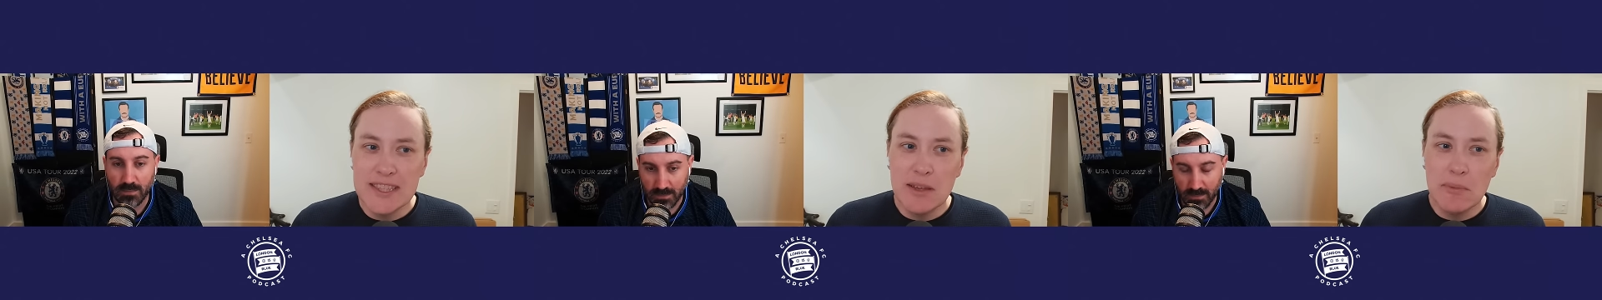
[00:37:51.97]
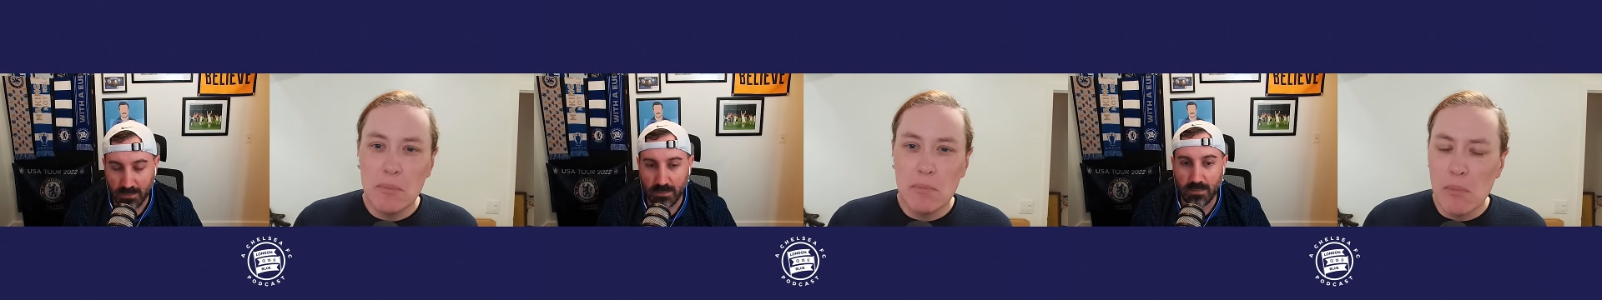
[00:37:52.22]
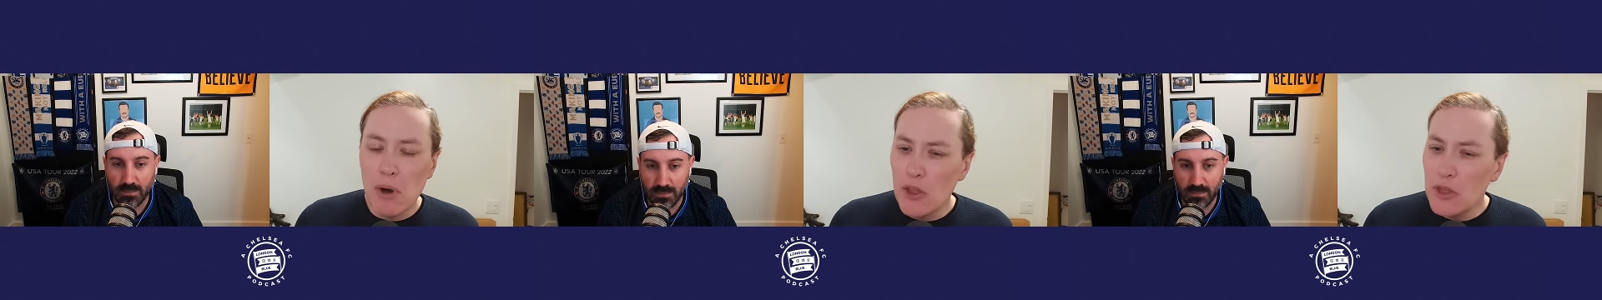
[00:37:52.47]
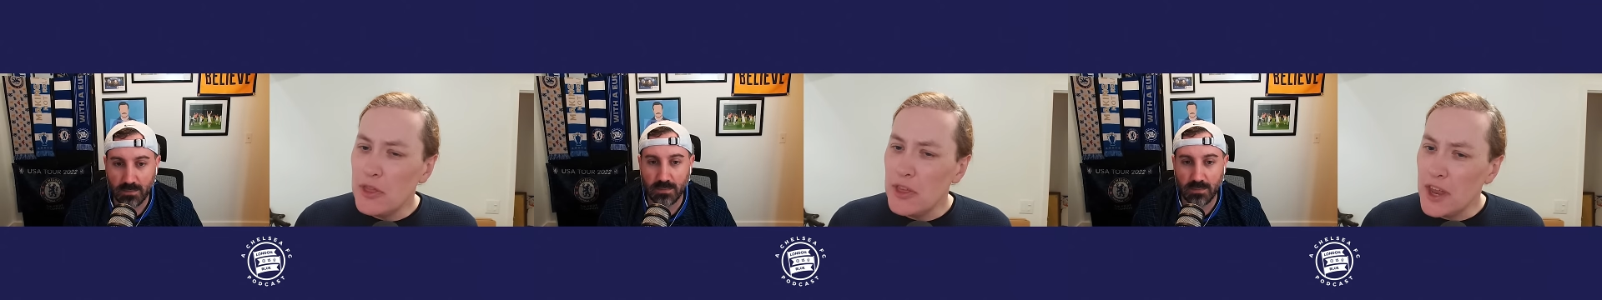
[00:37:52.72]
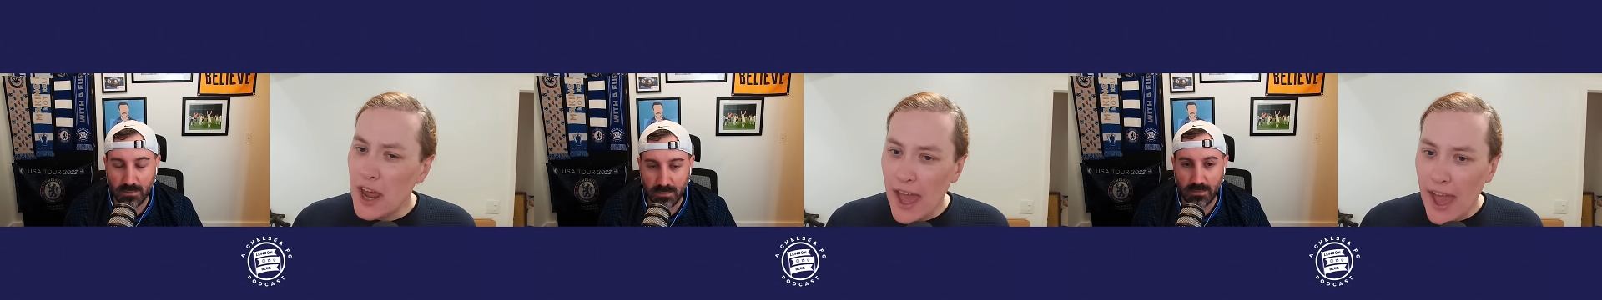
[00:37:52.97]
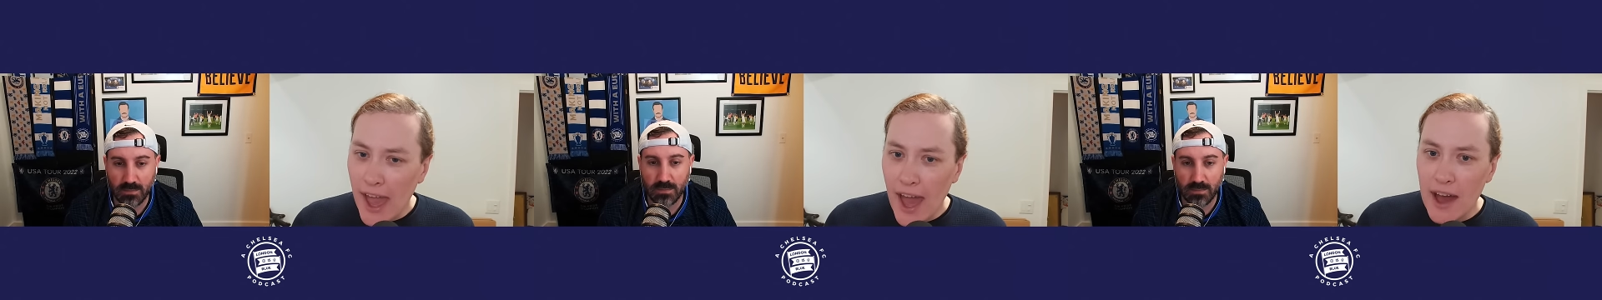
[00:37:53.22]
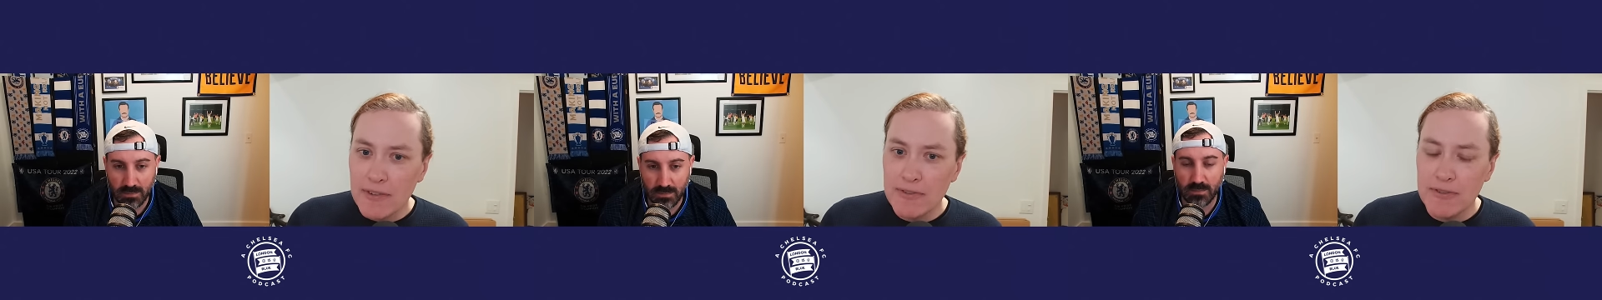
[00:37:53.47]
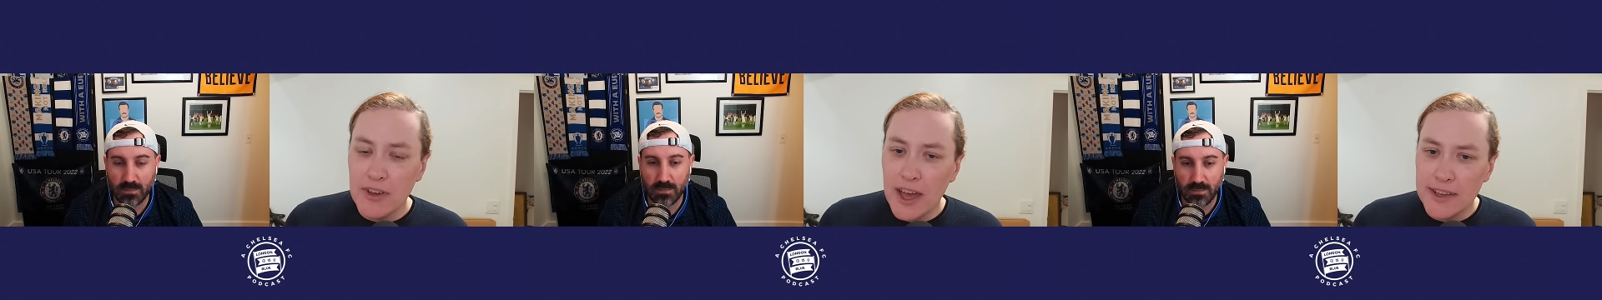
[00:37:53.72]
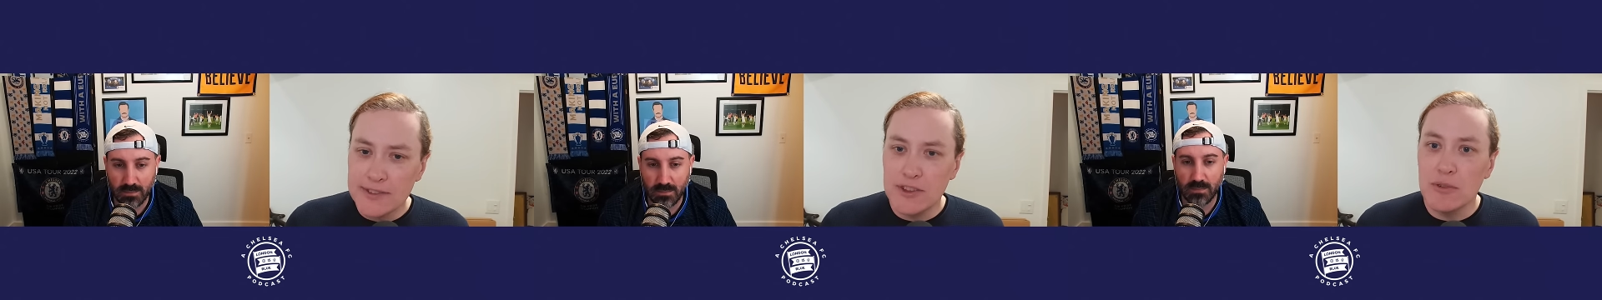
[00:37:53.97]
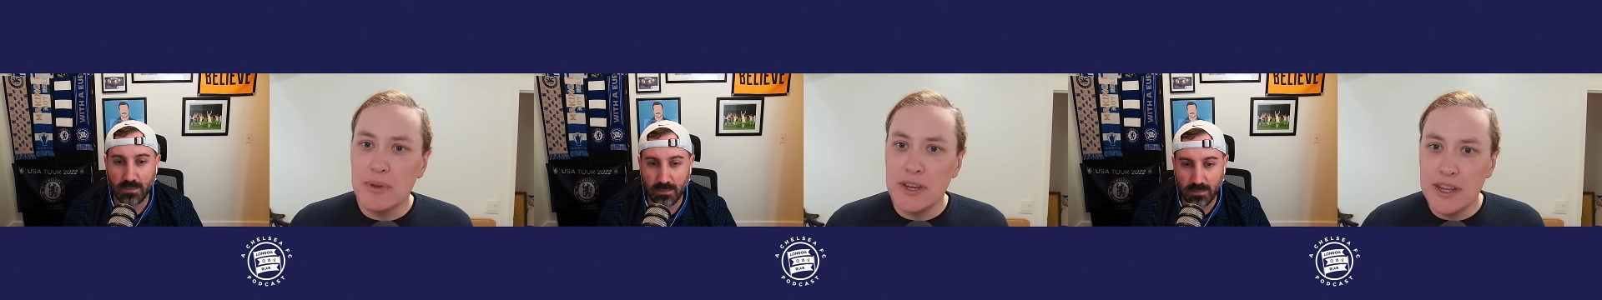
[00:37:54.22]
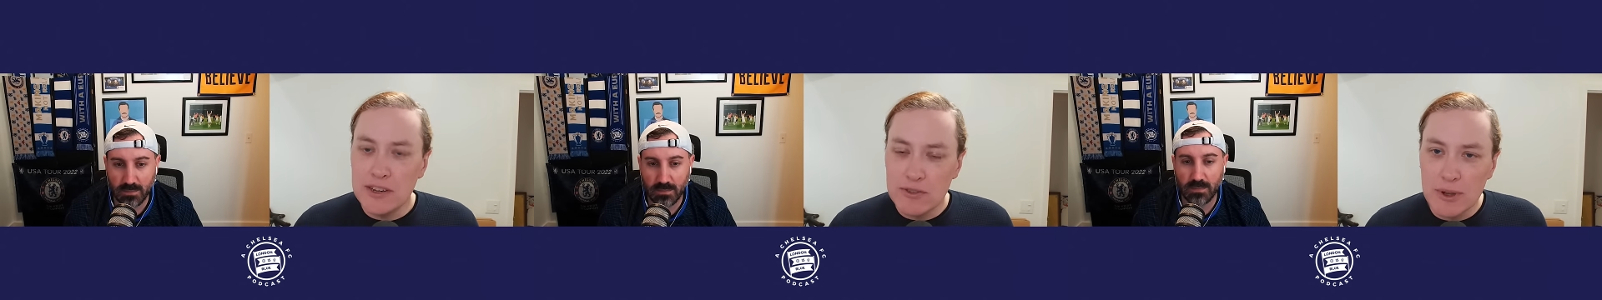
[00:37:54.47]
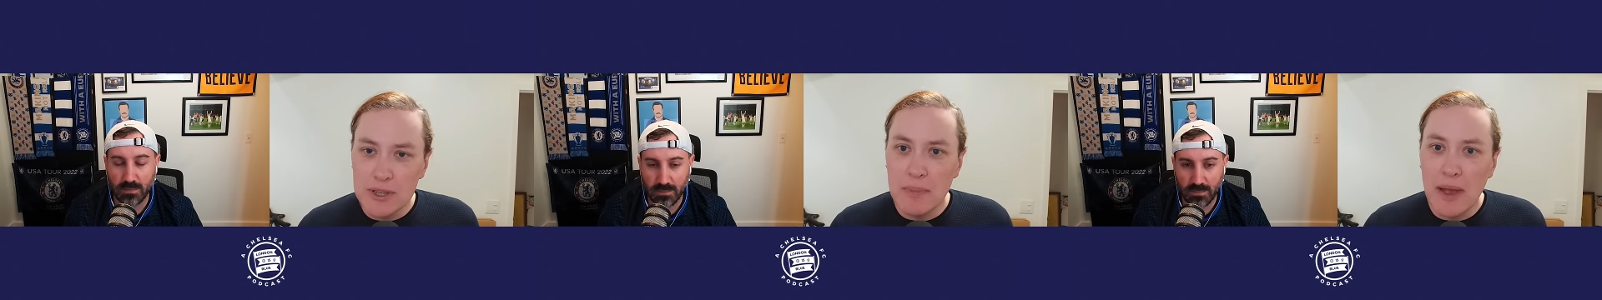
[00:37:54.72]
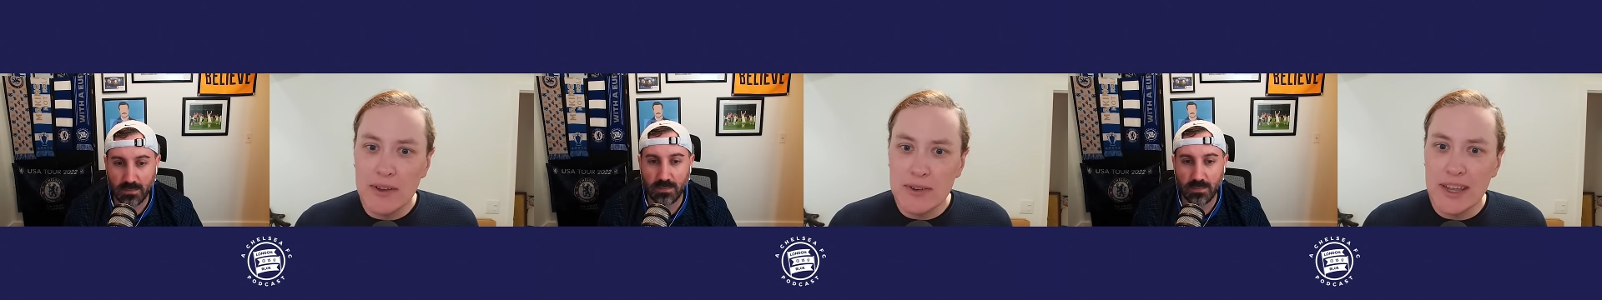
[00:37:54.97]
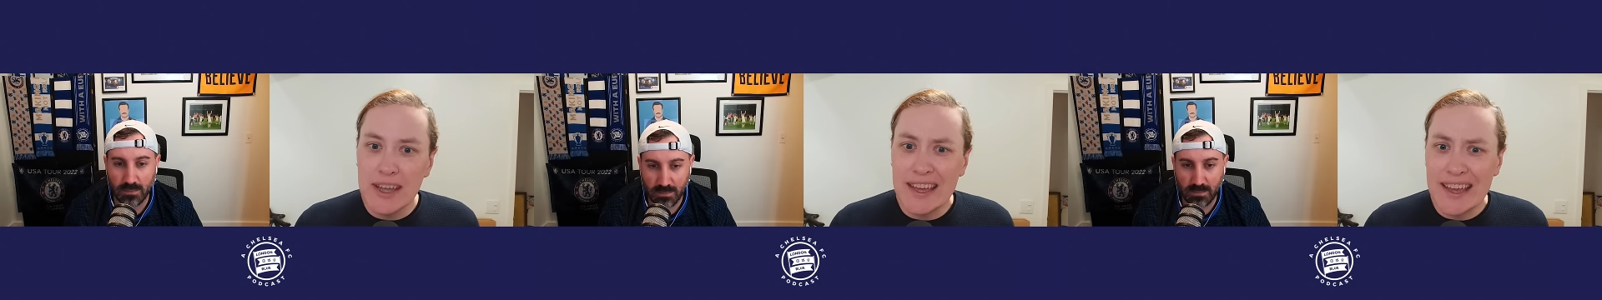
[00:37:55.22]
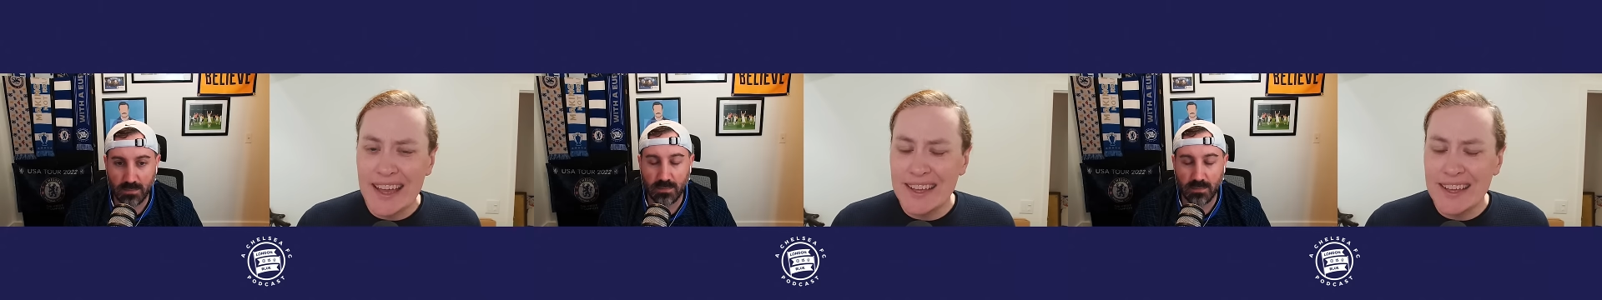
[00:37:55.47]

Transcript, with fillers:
Speaker 1: month and a half as there've been injuries mounting,